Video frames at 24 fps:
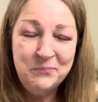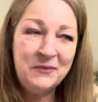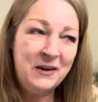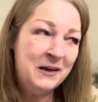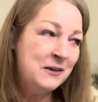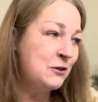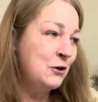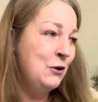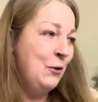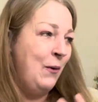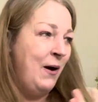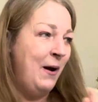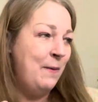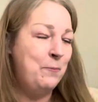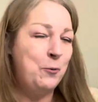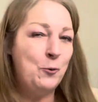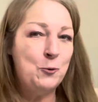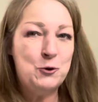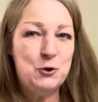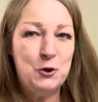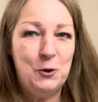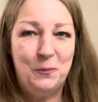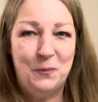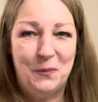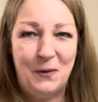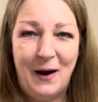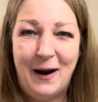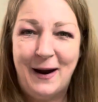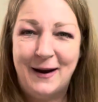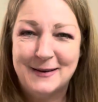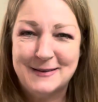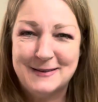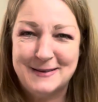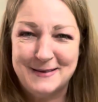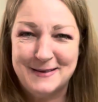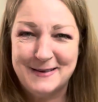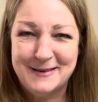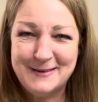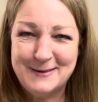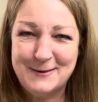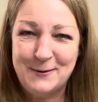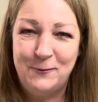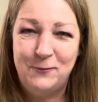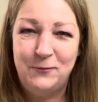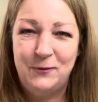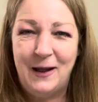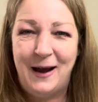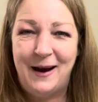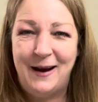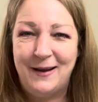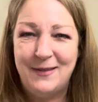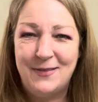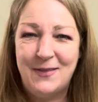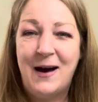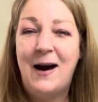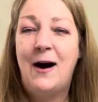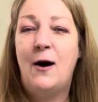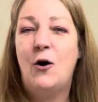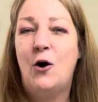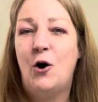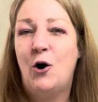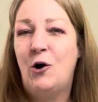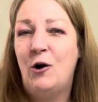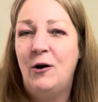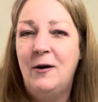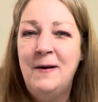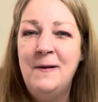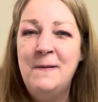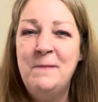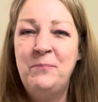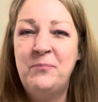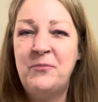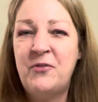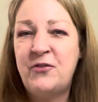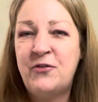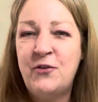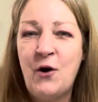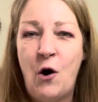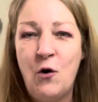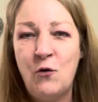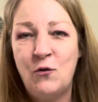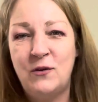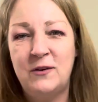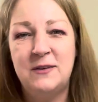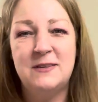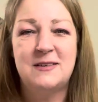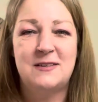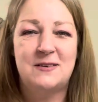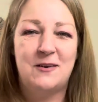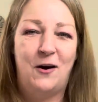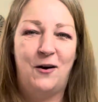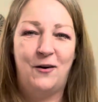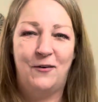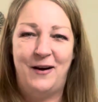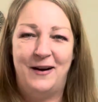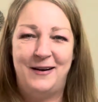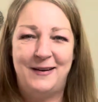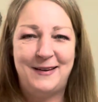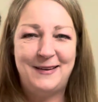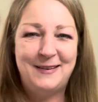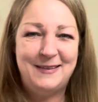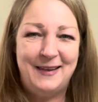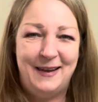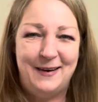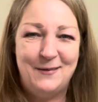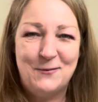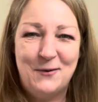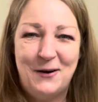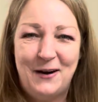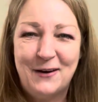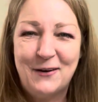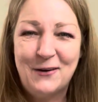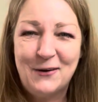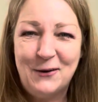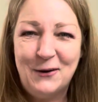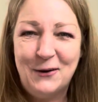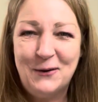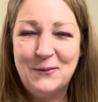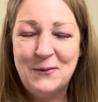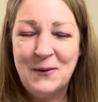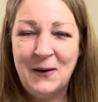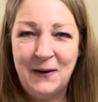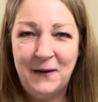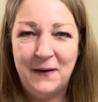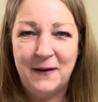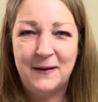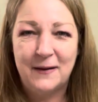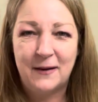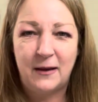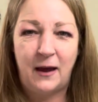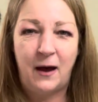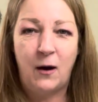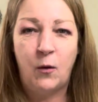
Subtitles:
I don't wear push-up bras and stuff like that, or thongs or anything when I go to work.